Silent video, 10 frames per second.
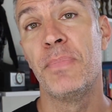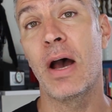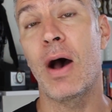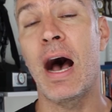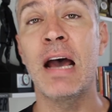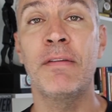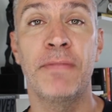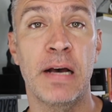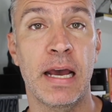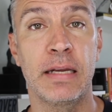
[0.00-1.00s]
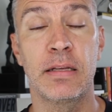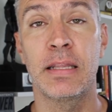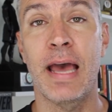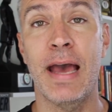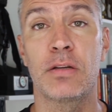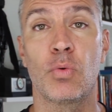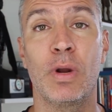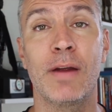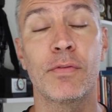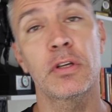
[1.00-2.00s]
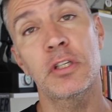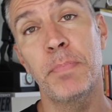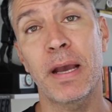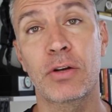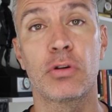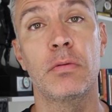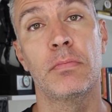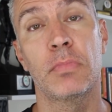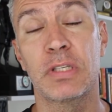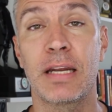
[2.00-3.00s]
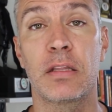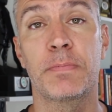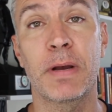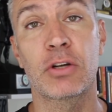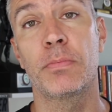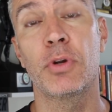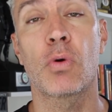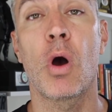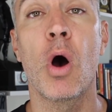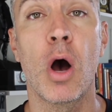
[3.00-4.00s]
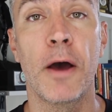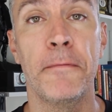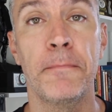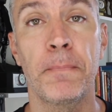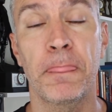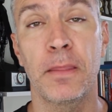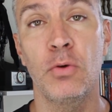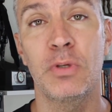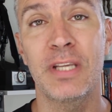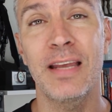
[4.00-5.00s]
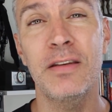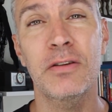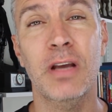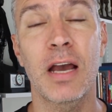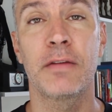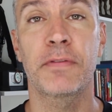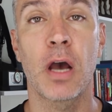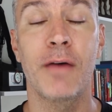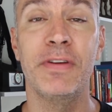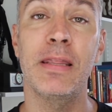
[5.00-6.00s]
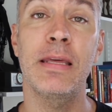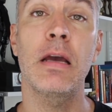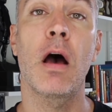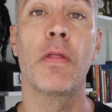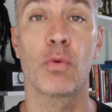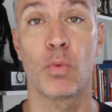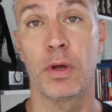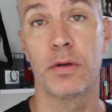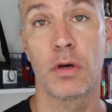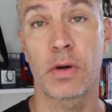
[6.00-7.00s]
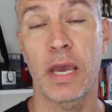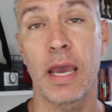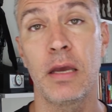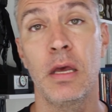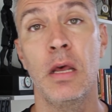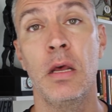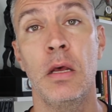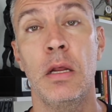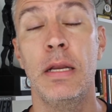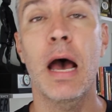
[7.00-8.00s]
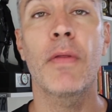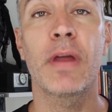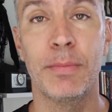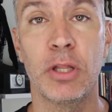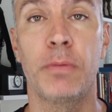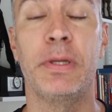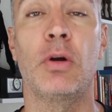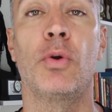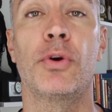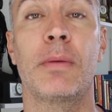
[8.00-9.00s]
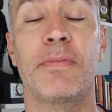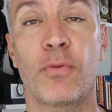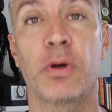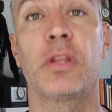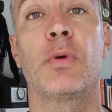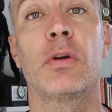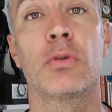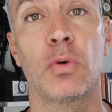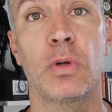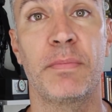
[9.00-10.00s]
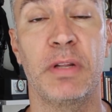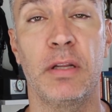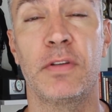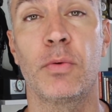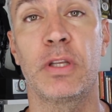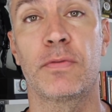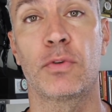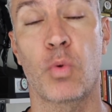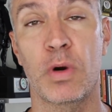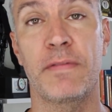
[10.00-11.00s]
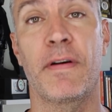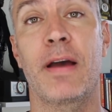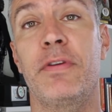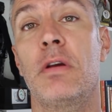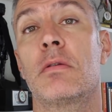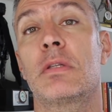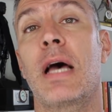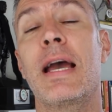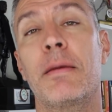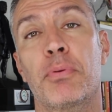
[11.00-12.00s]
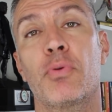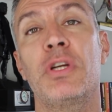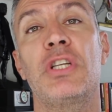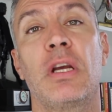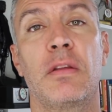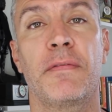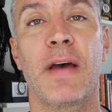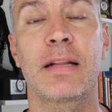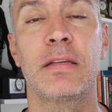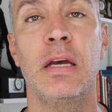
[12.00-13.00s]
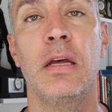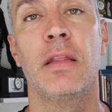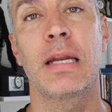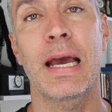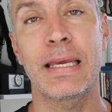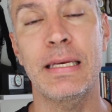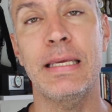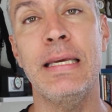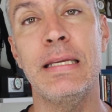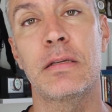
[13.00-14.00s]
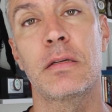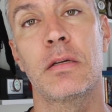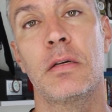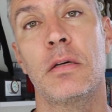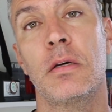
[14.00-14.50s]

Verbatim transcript: Now, I find that whatever the spectrum side of the spectrum you're on, you tend to kind of covet the other one, okay? Now that I'm a little bit older, I'm 43 years old, I've been lifting weights for 25 years, I appreciate the fact that I can eat